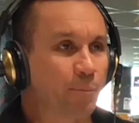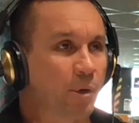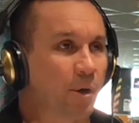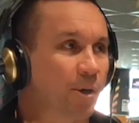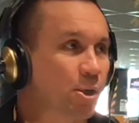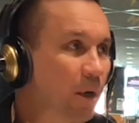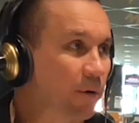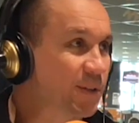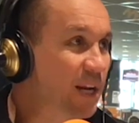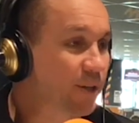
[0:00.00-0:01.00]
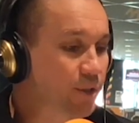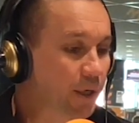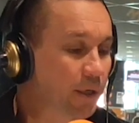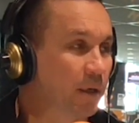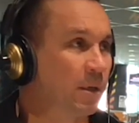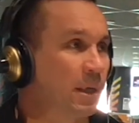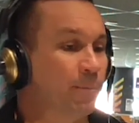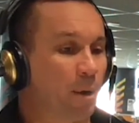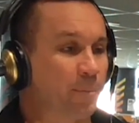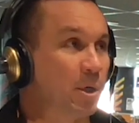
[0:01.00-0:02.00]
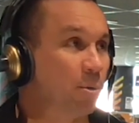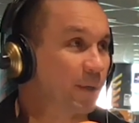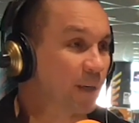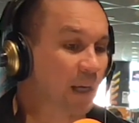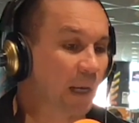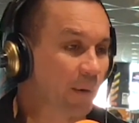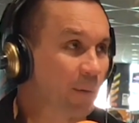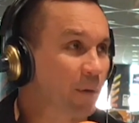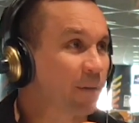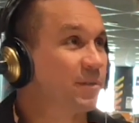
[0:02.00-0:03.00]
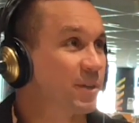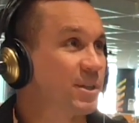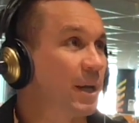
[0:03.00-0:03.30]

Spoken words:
don't put it on his shoulders next year. You might be doing to Cleary what you've just